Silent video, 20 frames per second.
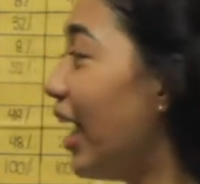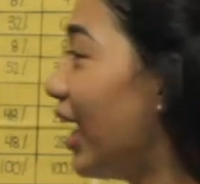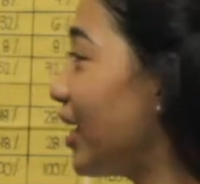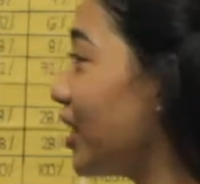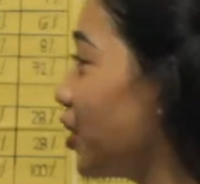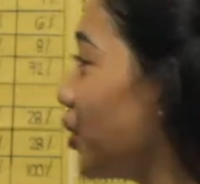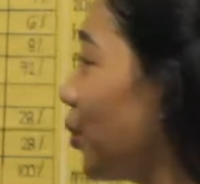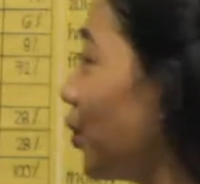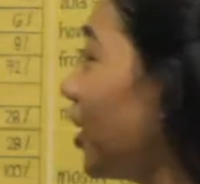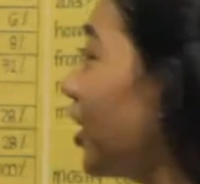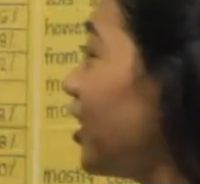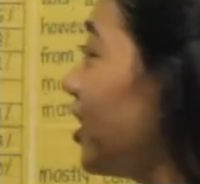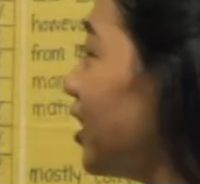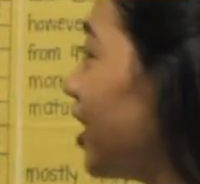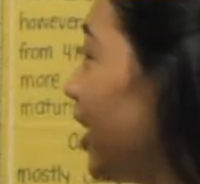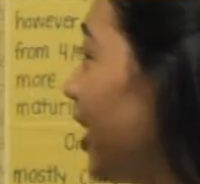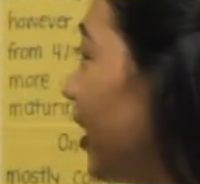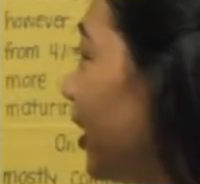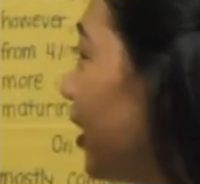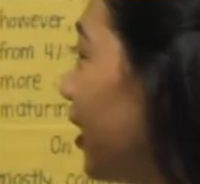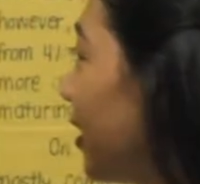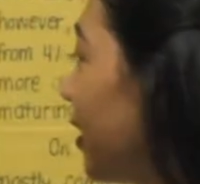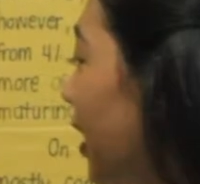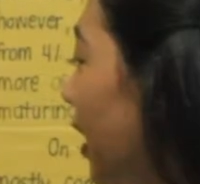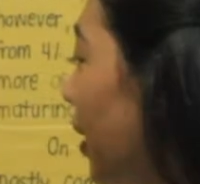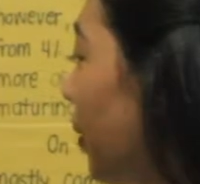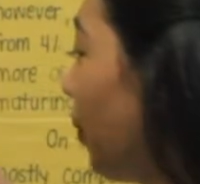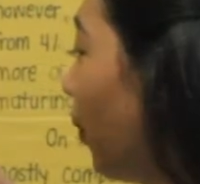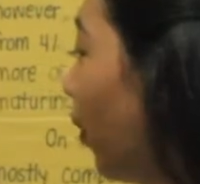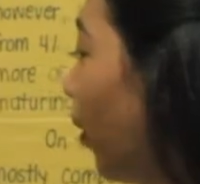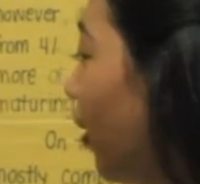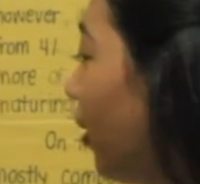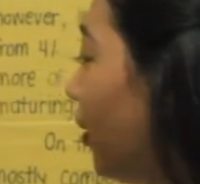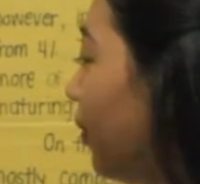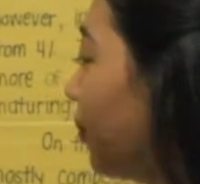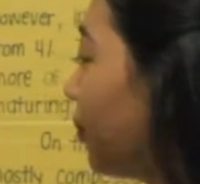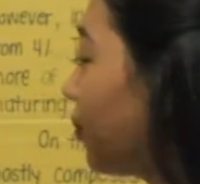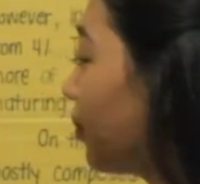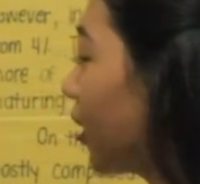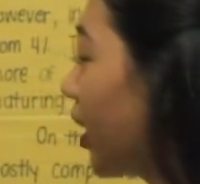As you can see in the table,
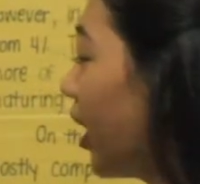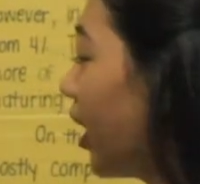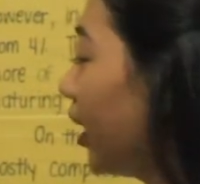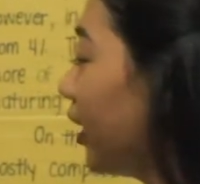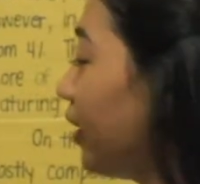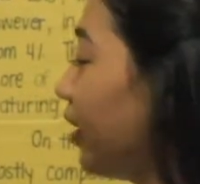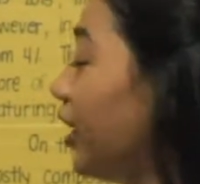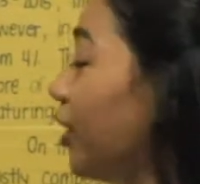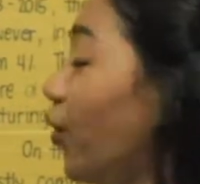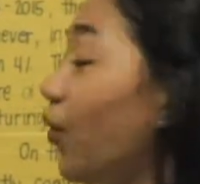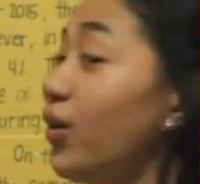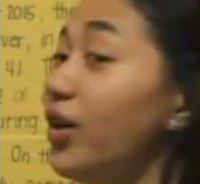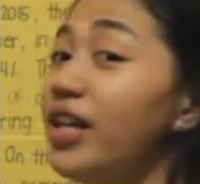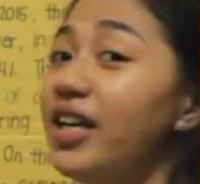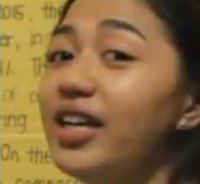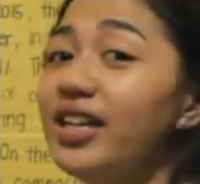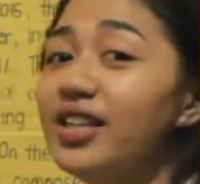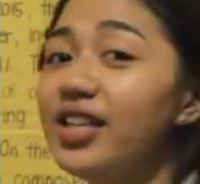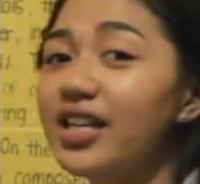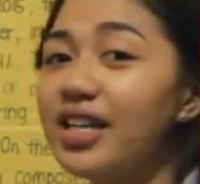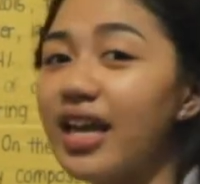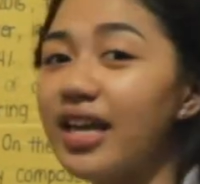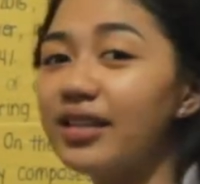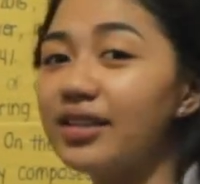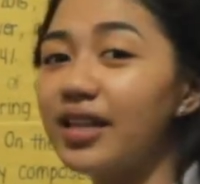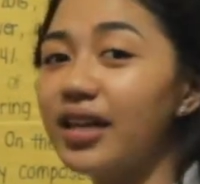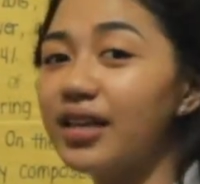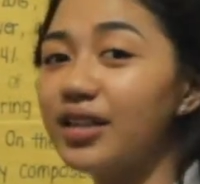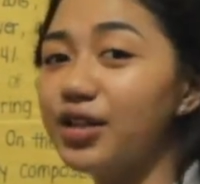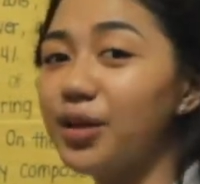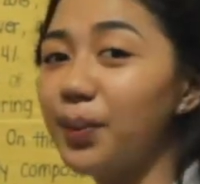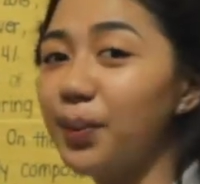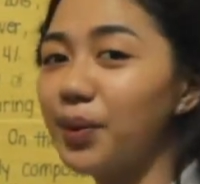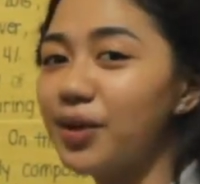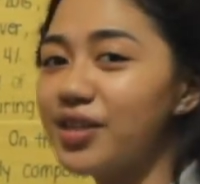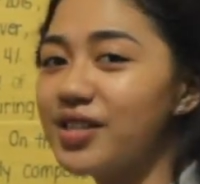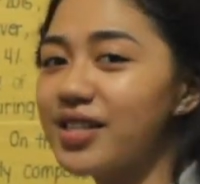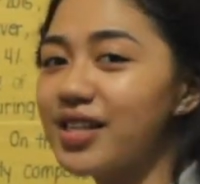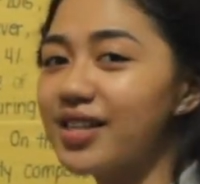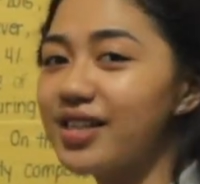they only indicated the
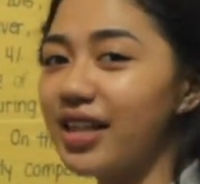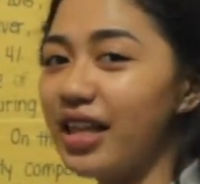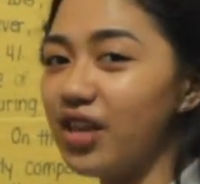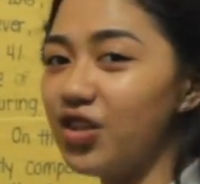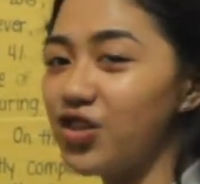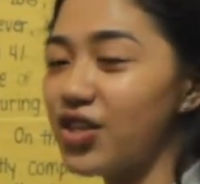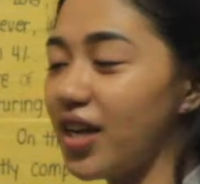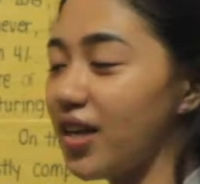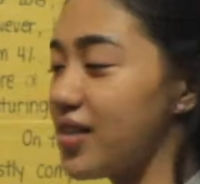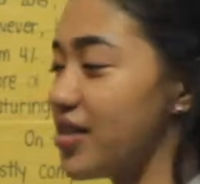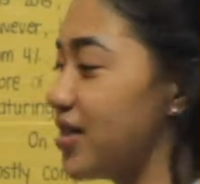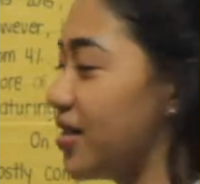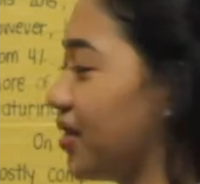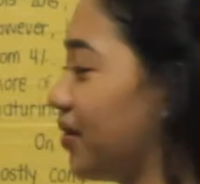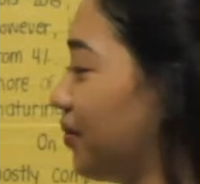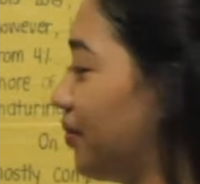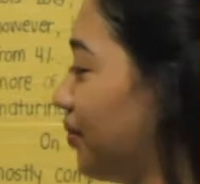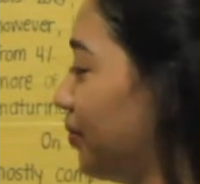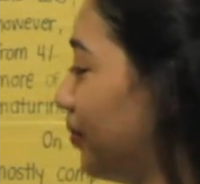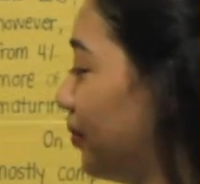percentages.